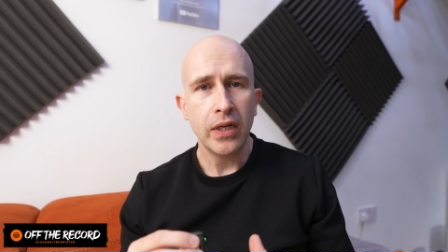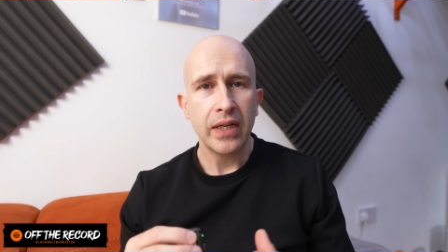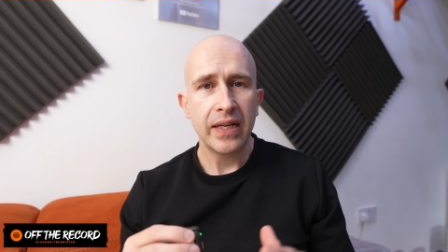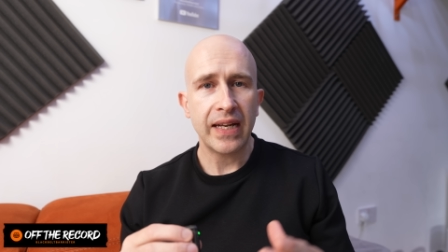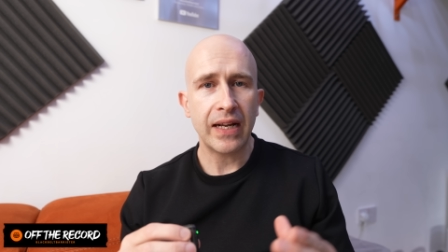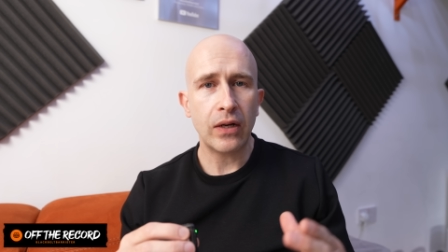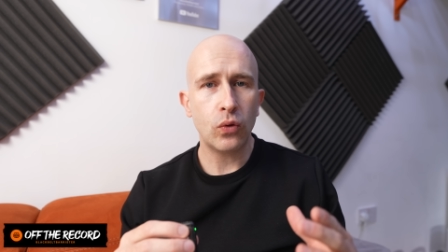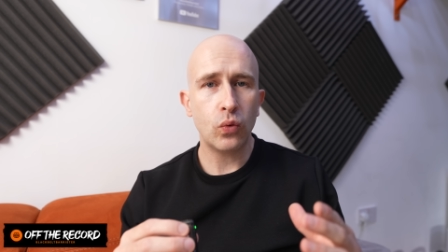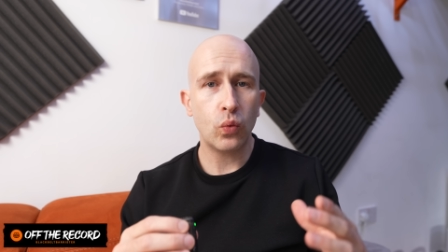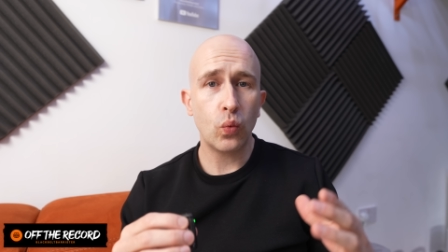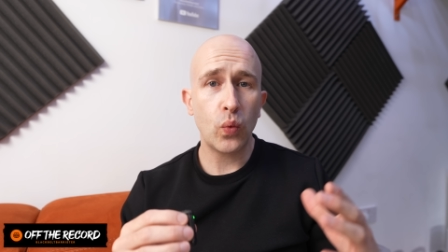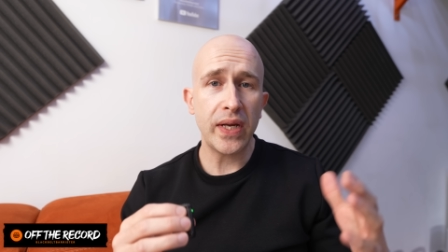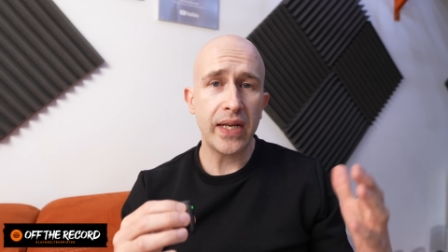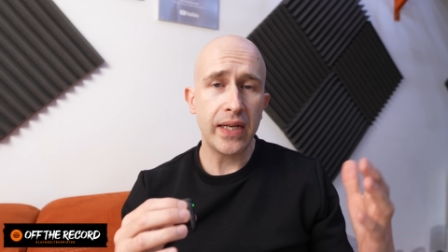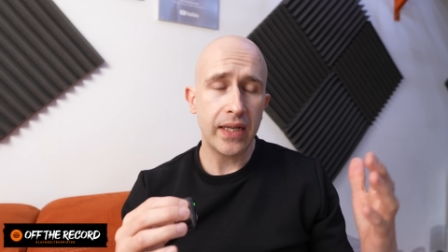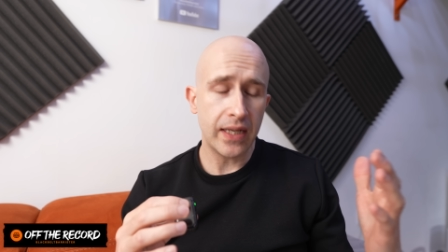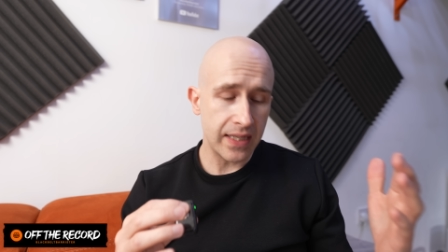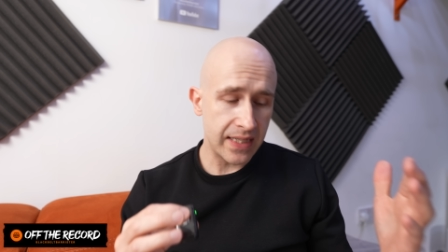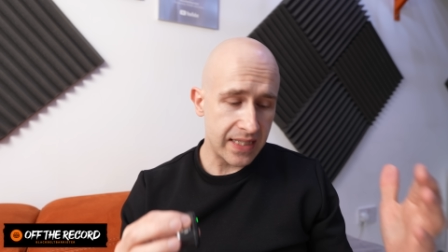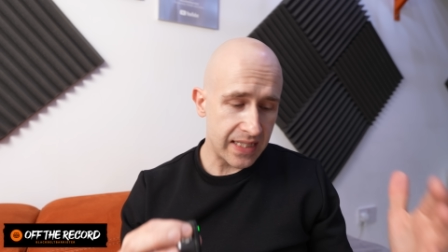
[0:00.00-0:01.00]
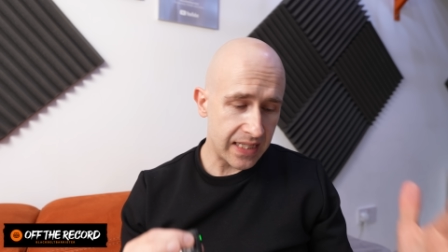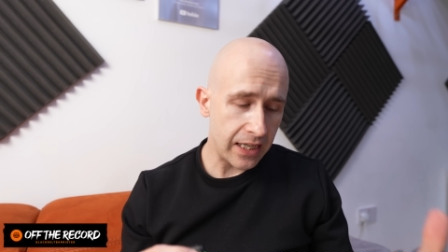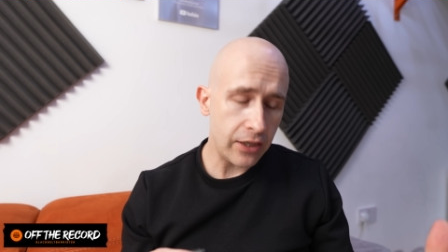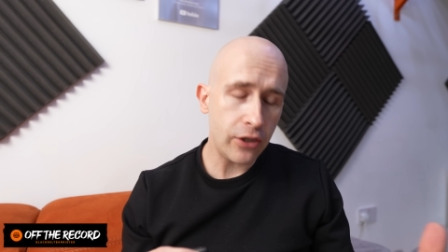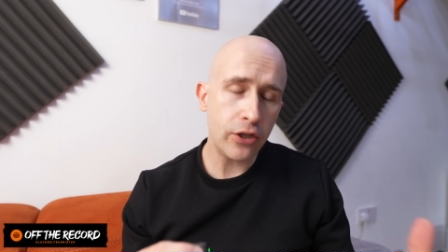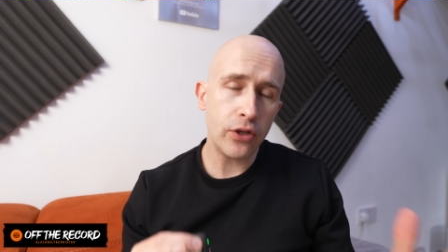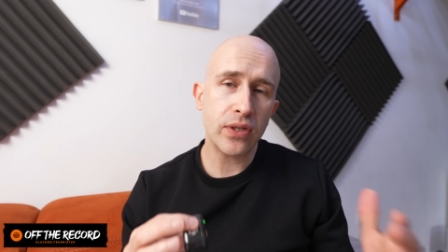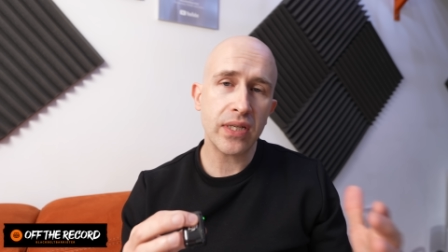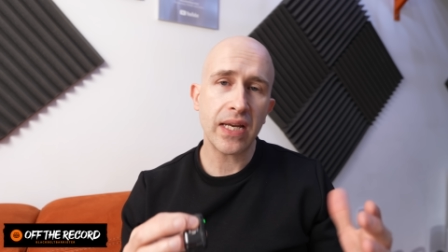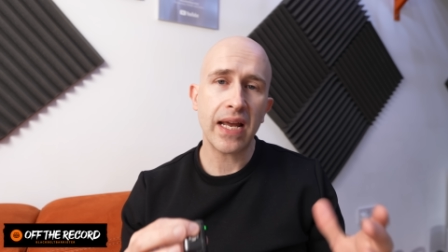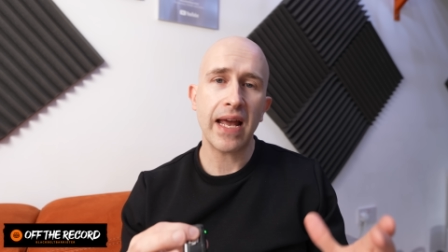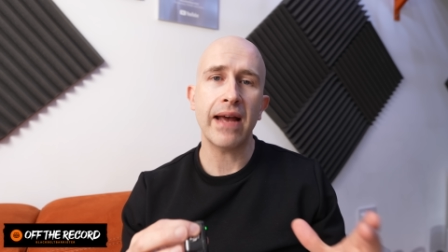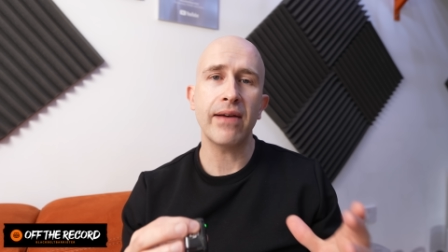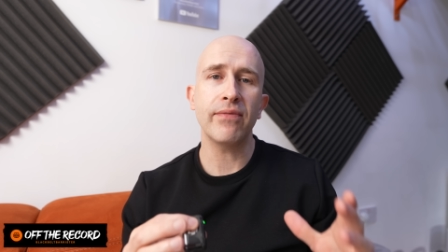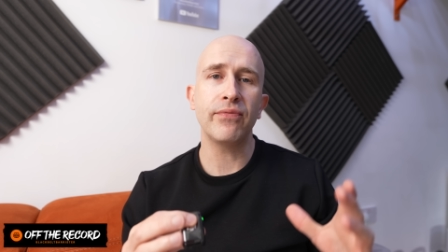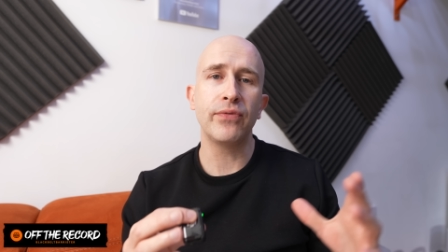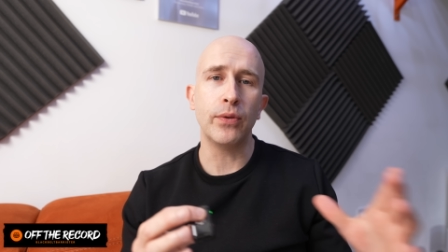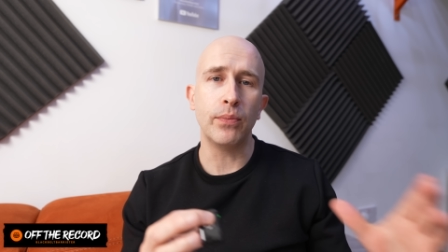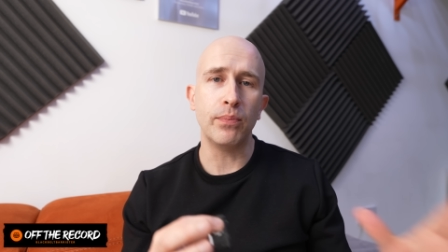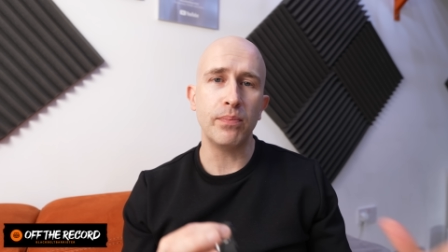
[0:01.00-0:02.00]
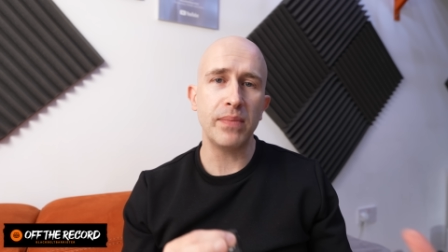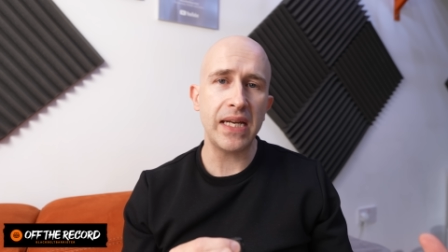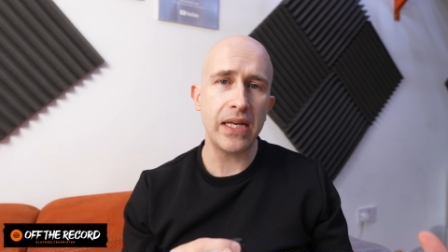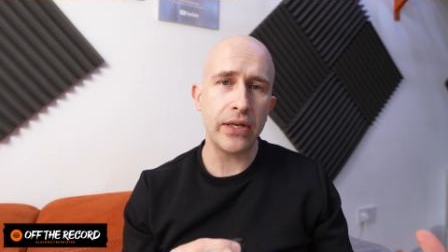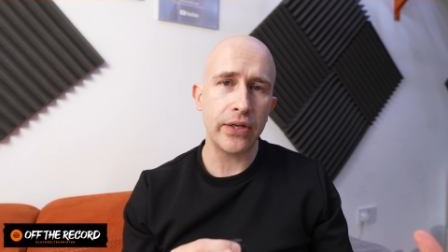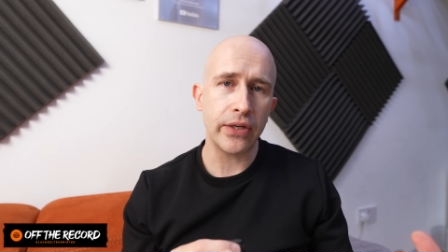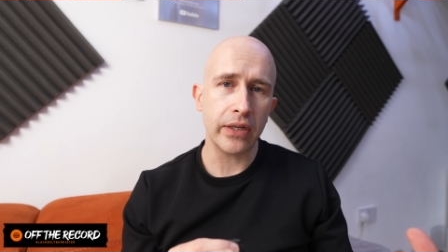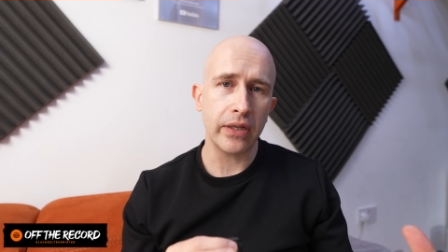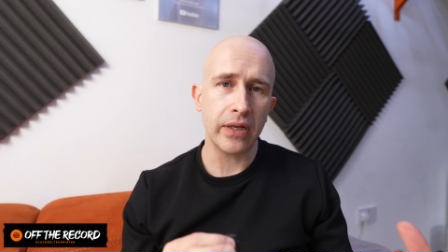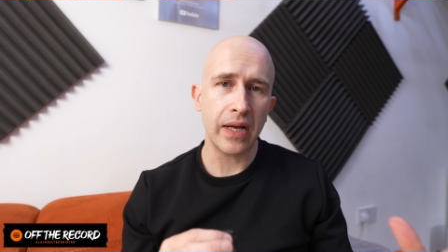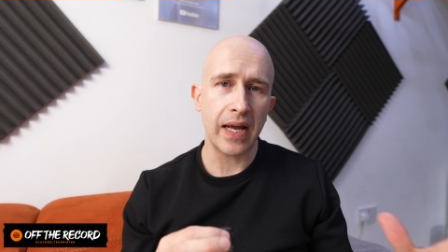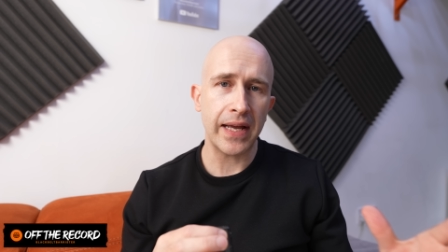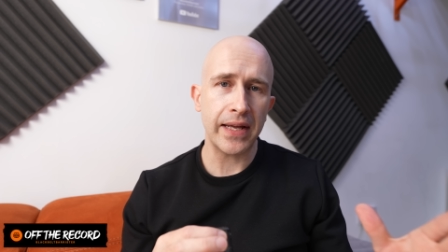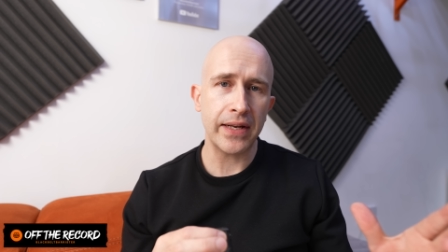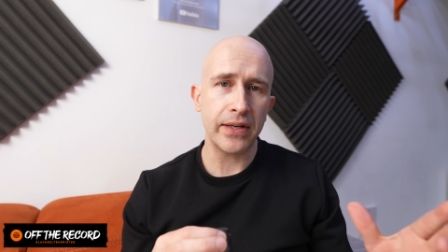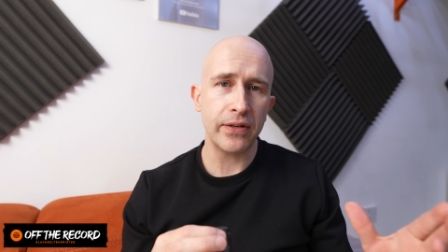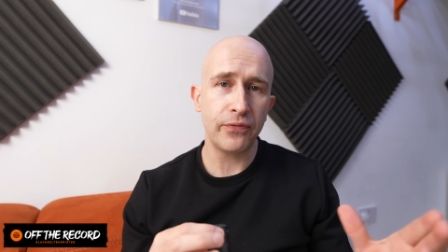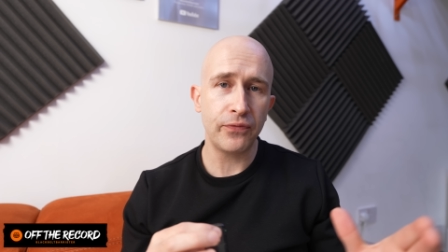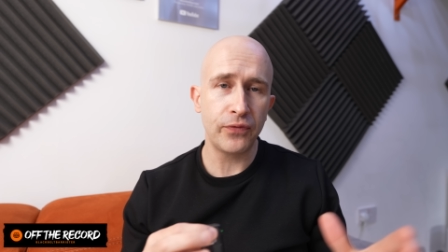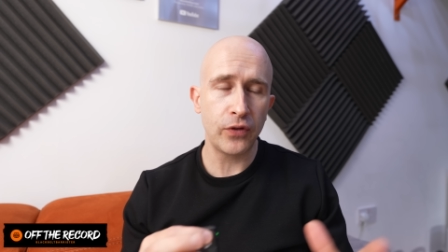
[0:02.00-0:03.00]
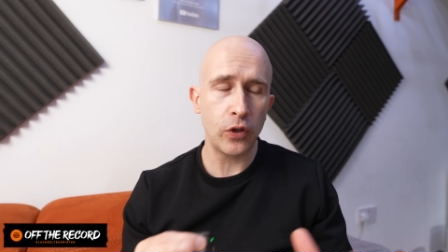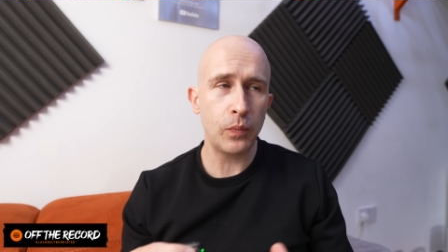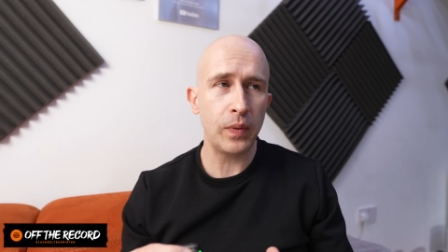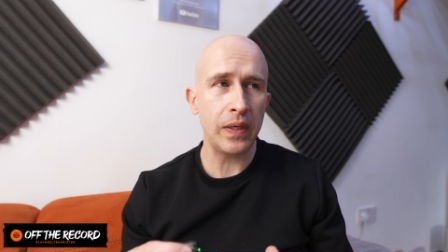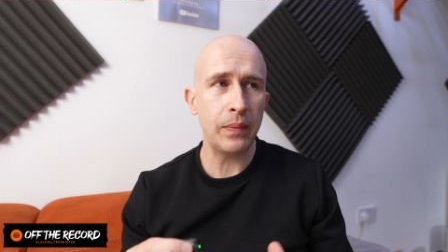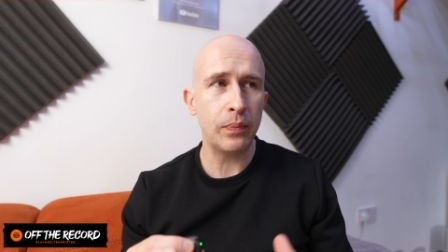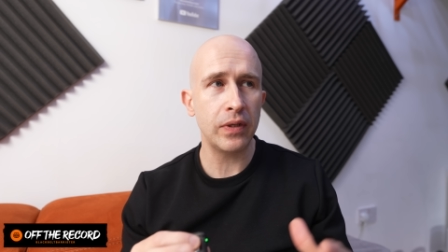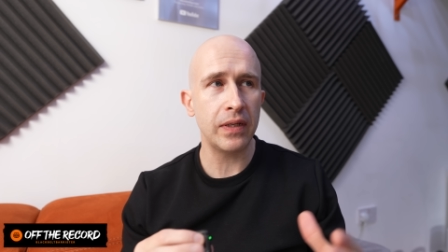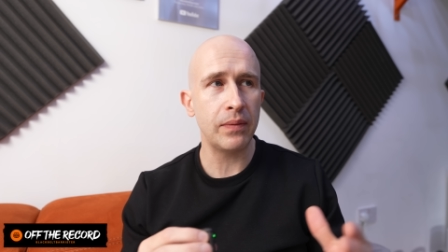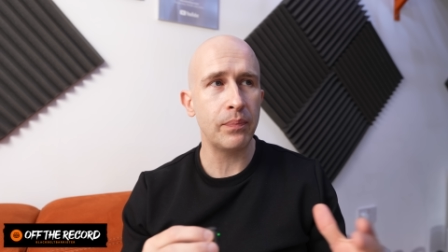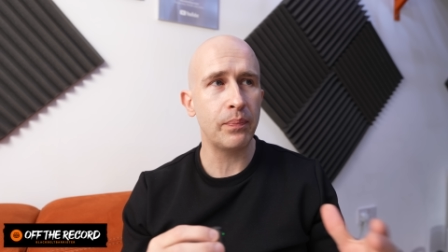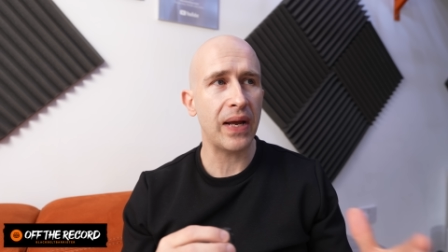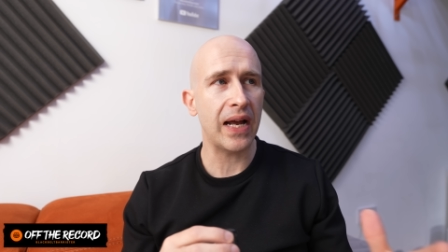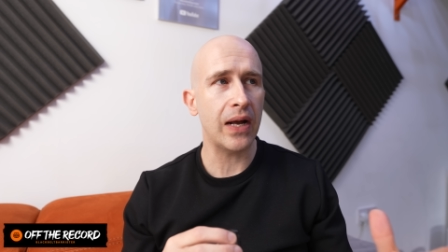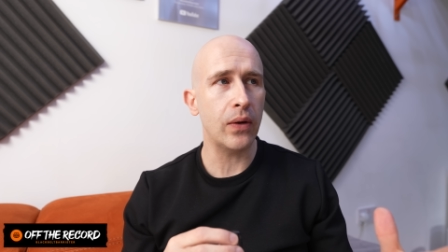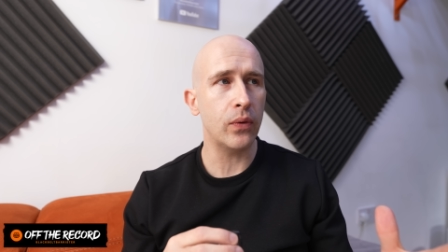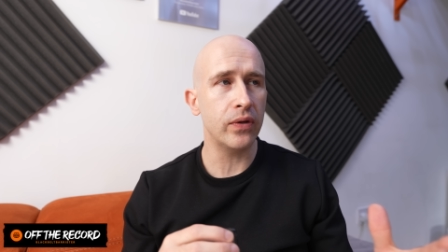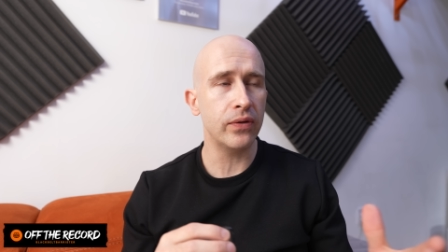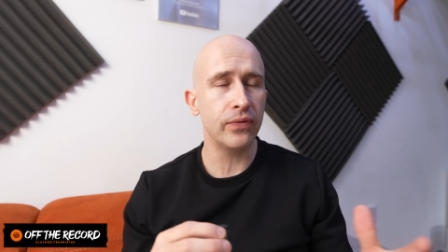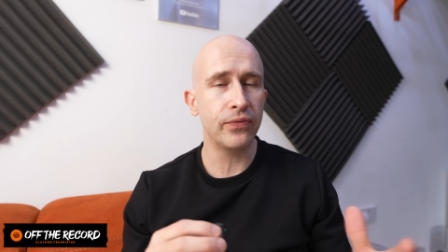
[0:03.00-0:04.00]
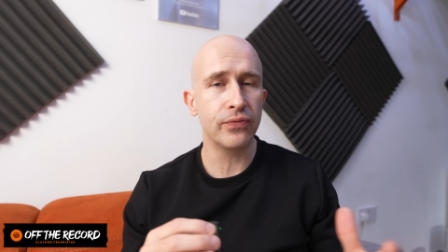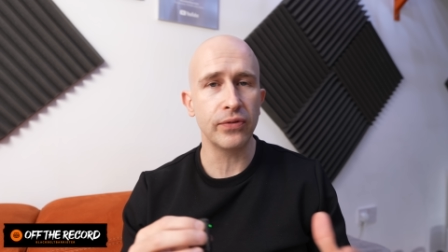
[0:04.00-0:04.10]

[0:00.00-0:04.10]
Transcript: Now, we continue to have the media and a few people in power,